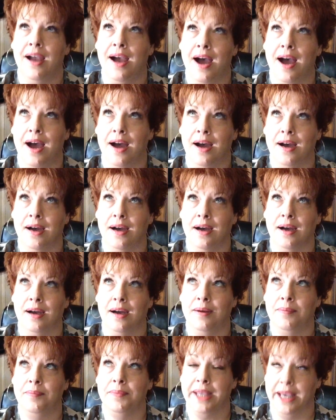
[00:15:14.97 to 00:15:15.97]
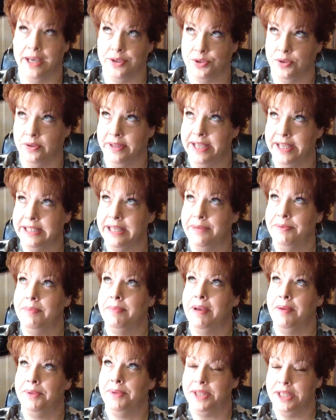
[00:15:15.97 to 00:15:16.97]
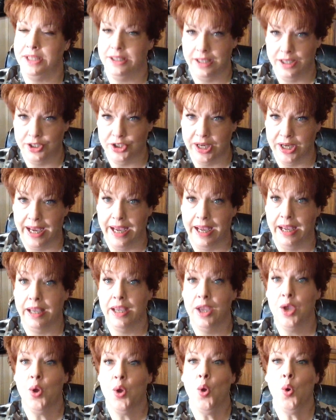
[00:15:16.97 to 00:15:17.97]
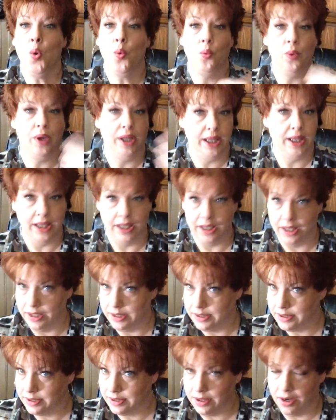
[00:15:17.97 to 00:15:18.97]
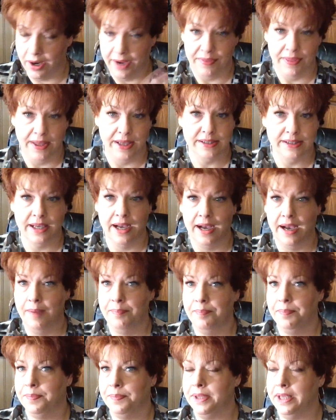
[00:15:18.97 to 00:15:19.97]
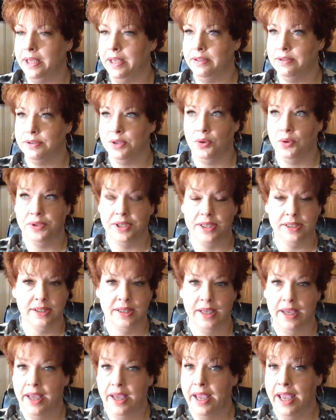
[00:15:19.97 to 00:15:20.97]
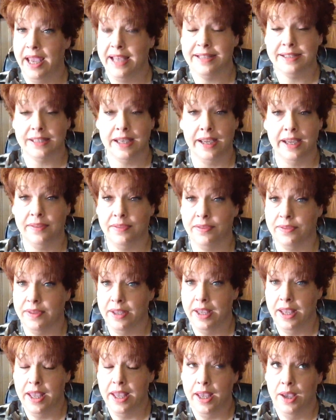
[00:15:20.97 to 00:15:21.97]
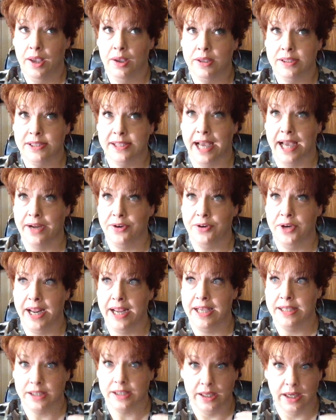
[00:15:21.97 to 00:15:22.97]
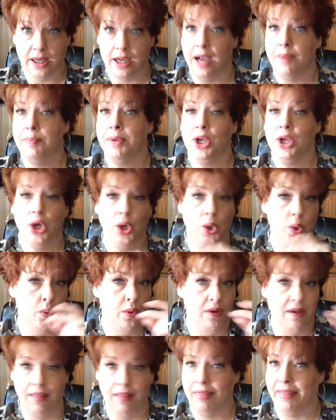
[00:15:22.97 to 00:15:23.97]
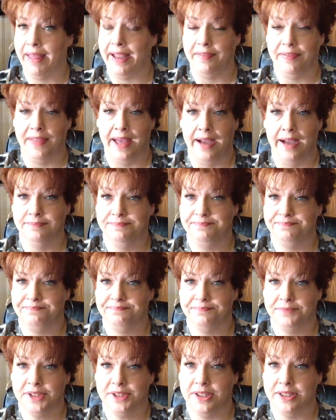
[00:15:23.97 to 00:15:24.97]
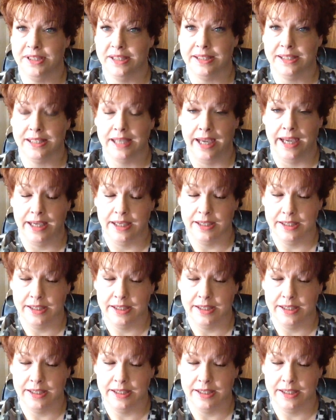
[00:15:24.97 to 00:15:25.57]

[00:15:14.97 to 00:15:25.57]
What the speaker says: yeah, so last night we met with the DJ. We tied things up. He told us, it's like, Saturday is going to come and go like that. Because it's like,